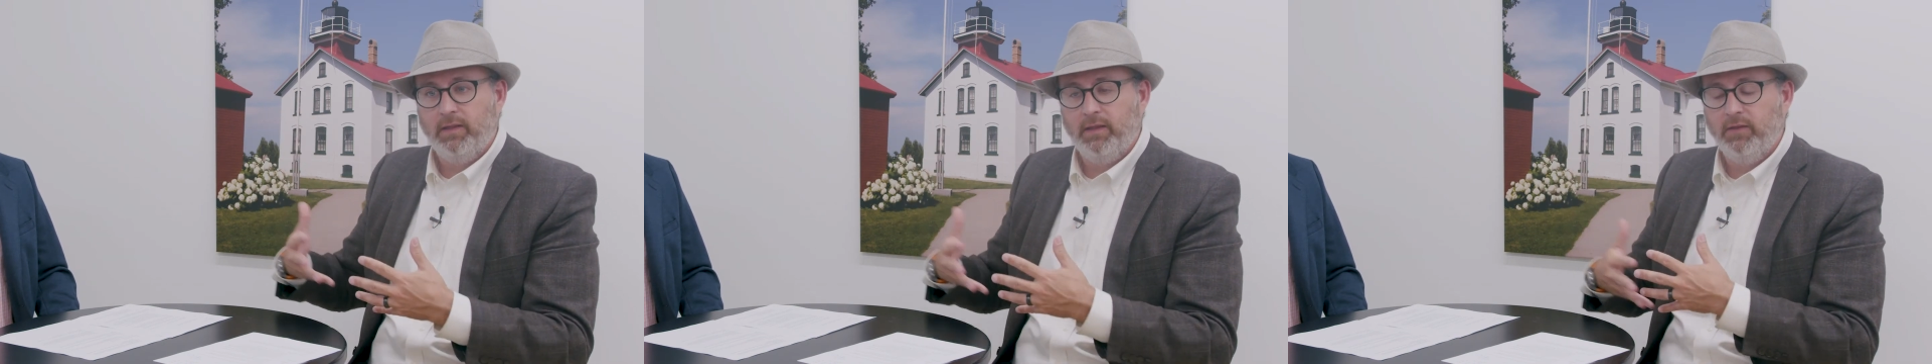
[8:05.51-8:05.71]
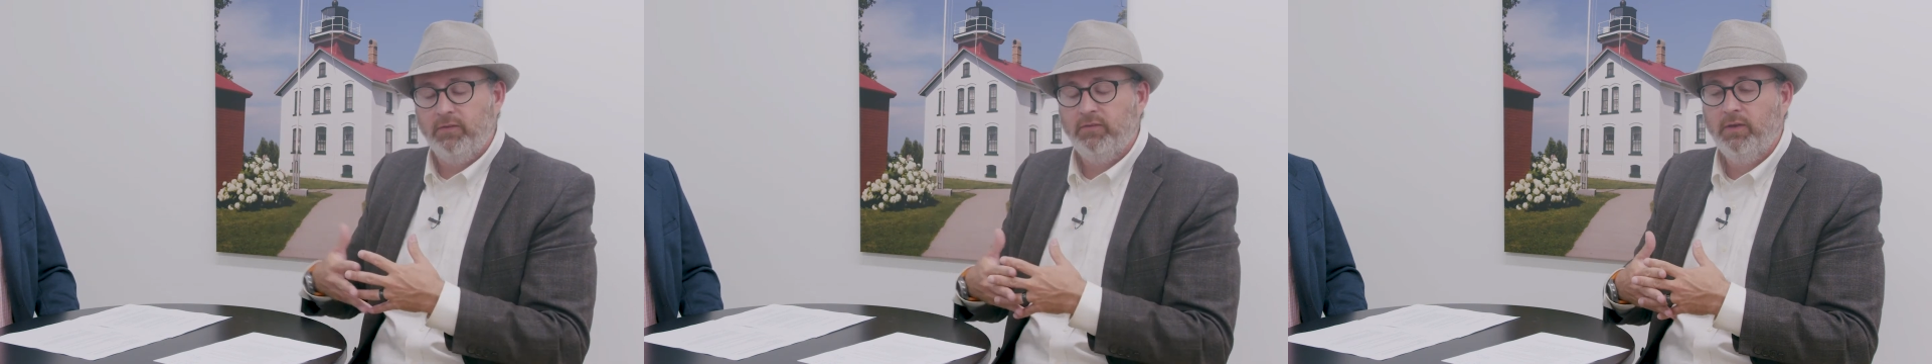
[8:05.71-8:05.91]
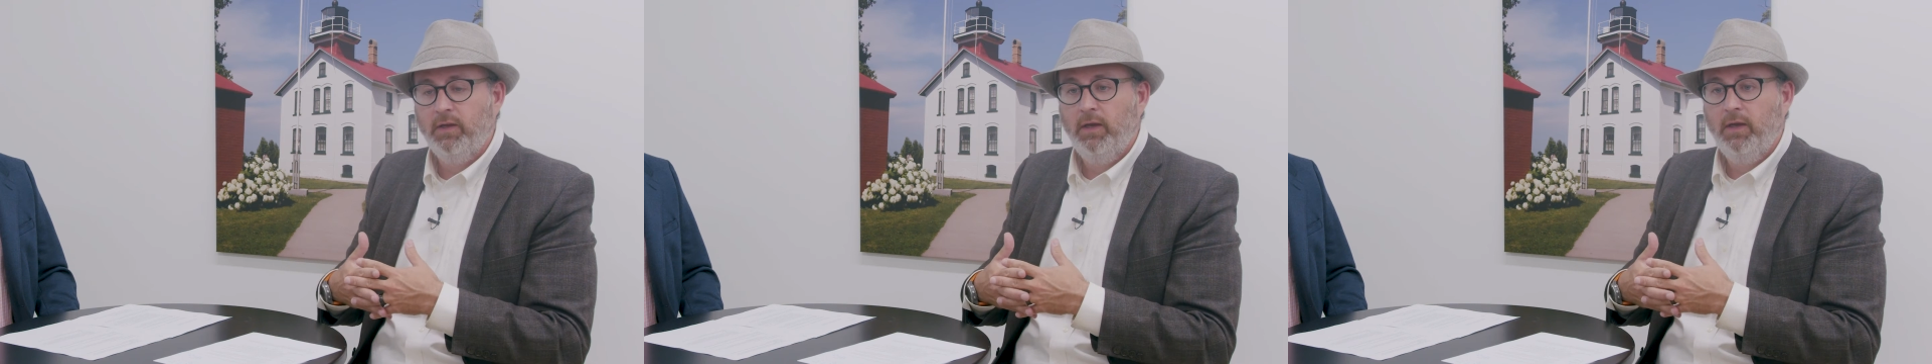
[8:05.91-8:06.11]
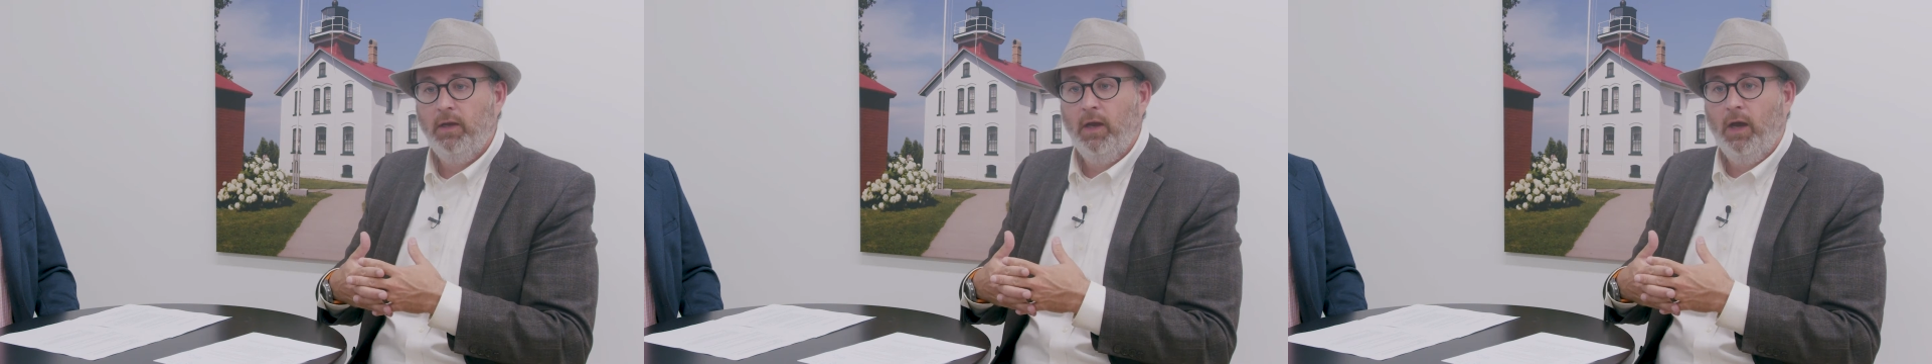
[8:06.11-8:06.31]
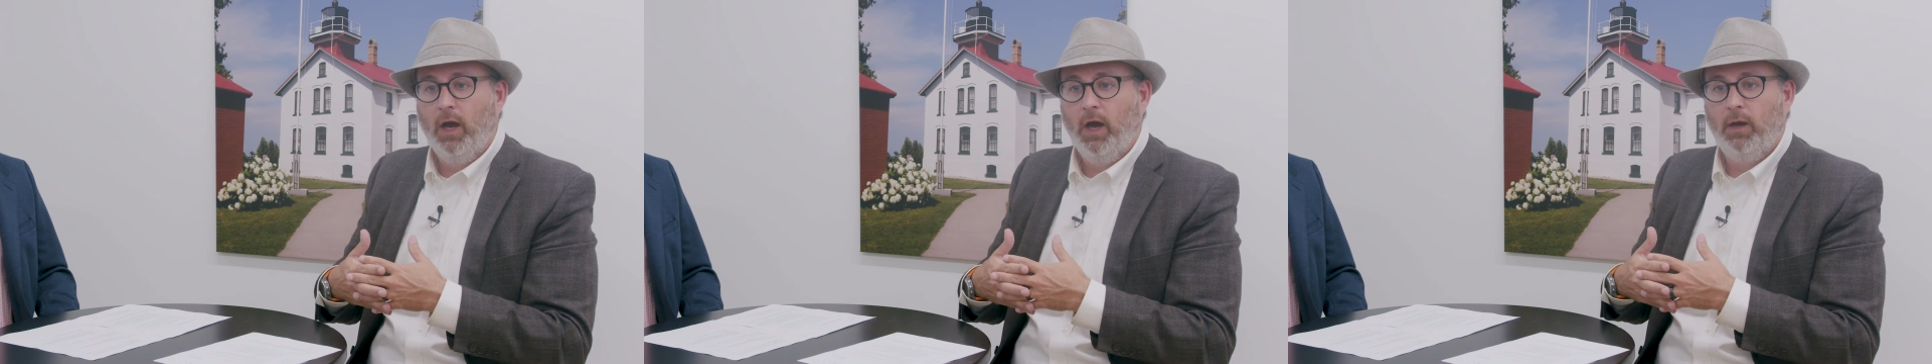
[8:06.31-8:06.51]
these.
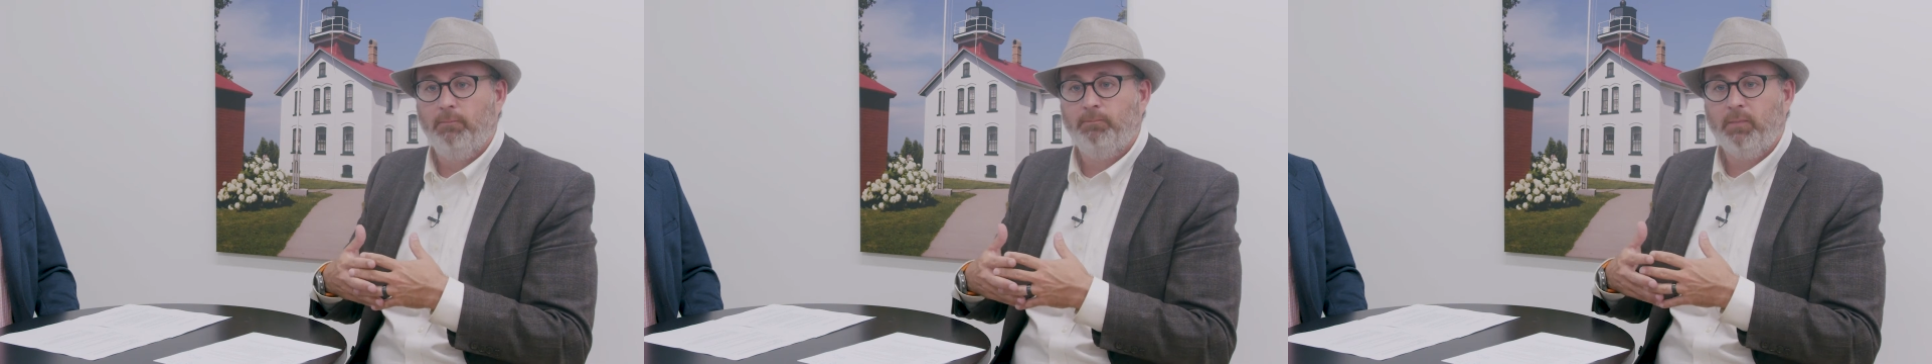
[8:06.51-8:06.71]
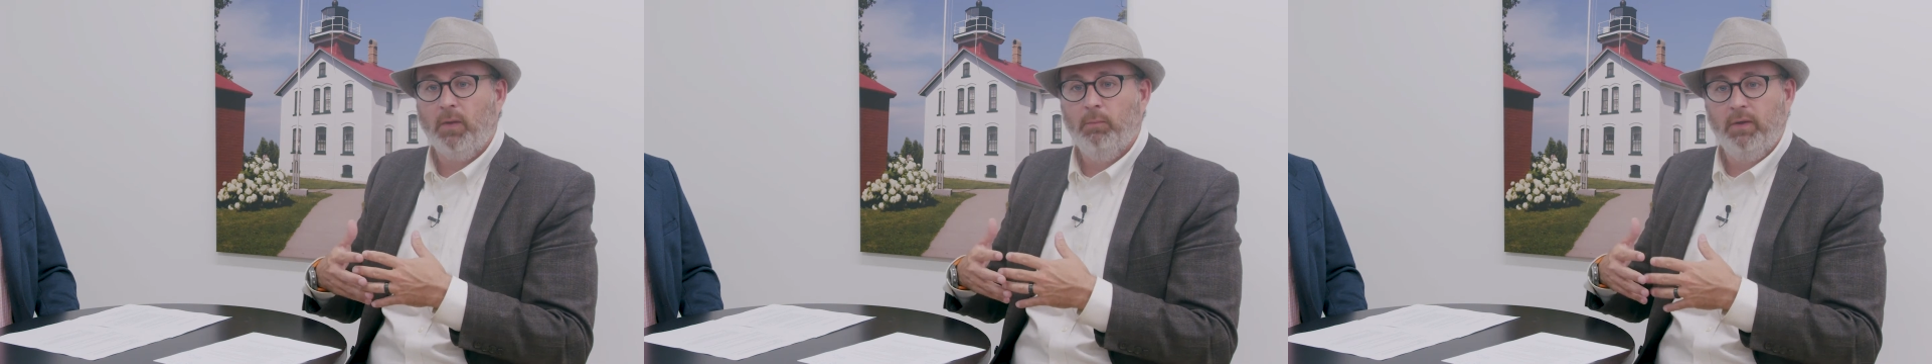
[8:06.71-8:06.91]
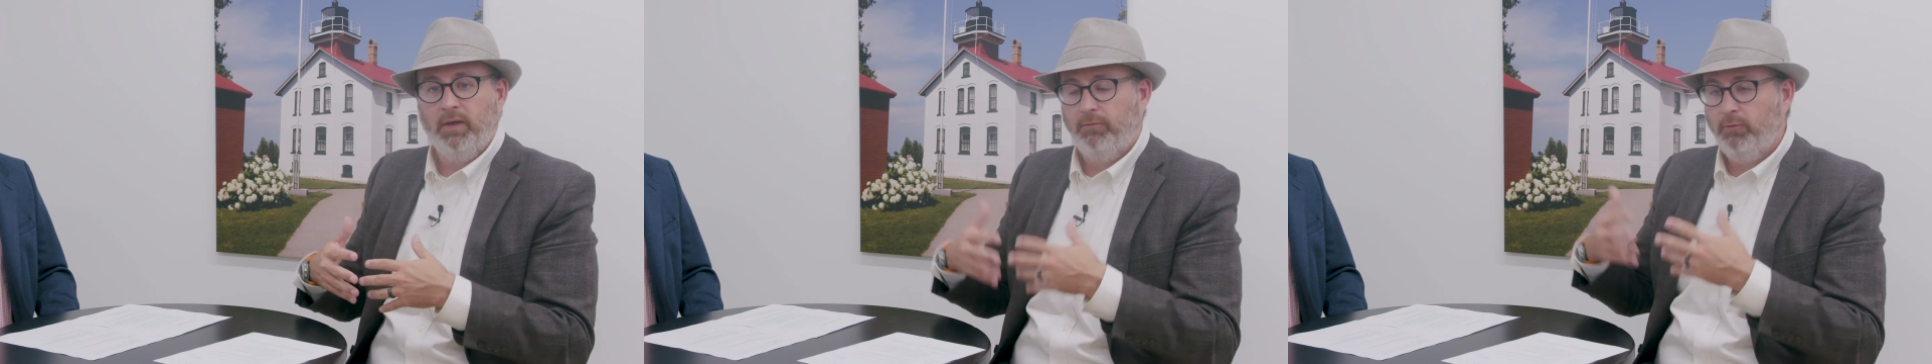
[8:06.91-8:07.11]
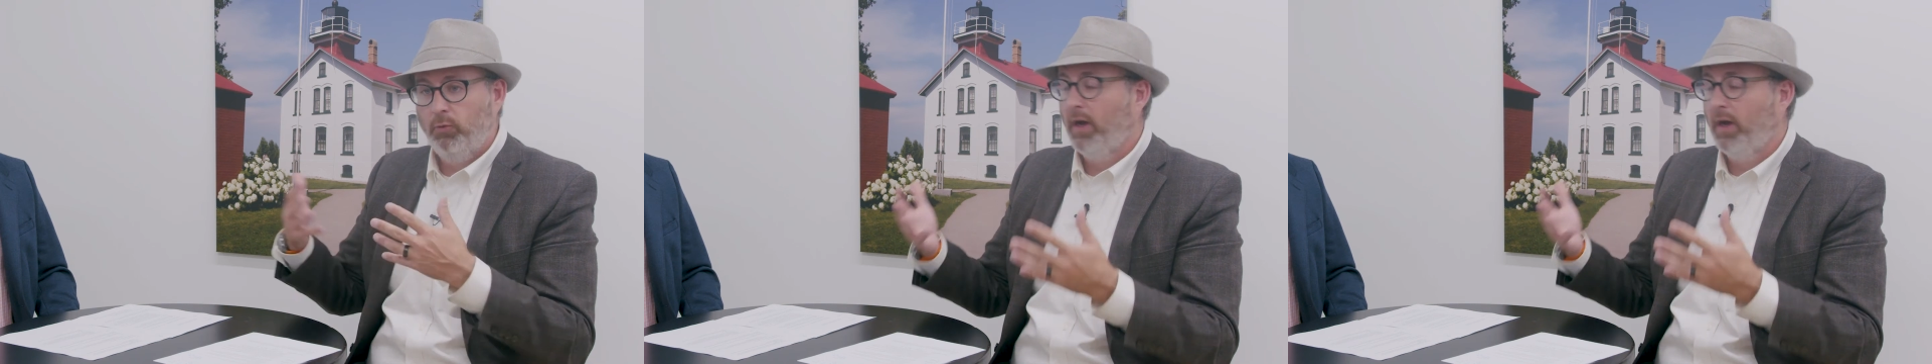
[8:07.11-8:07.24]
But if you